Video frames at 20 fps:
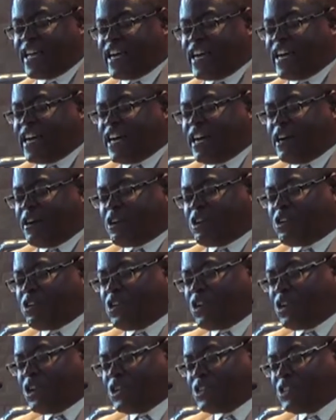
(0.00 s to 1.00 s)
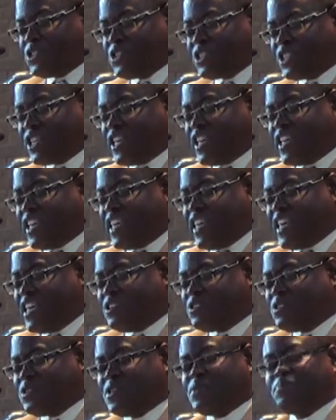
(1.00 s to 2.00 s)
uh, goes
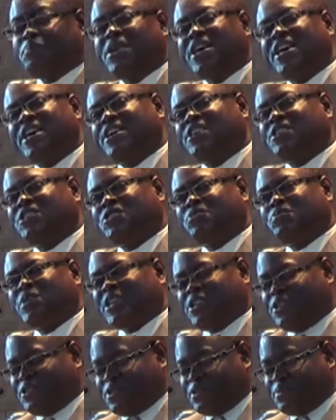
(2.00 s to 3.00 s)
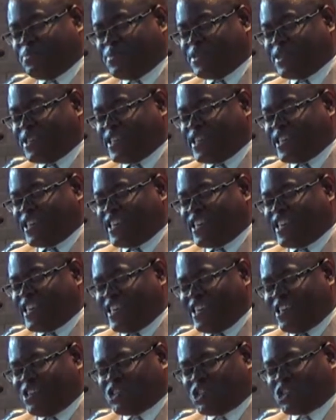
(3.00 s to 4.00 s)
into the parents' bedroom
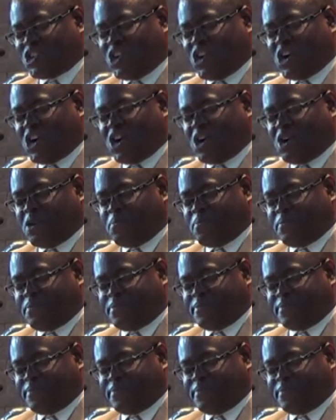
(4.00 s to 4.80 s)
is calm.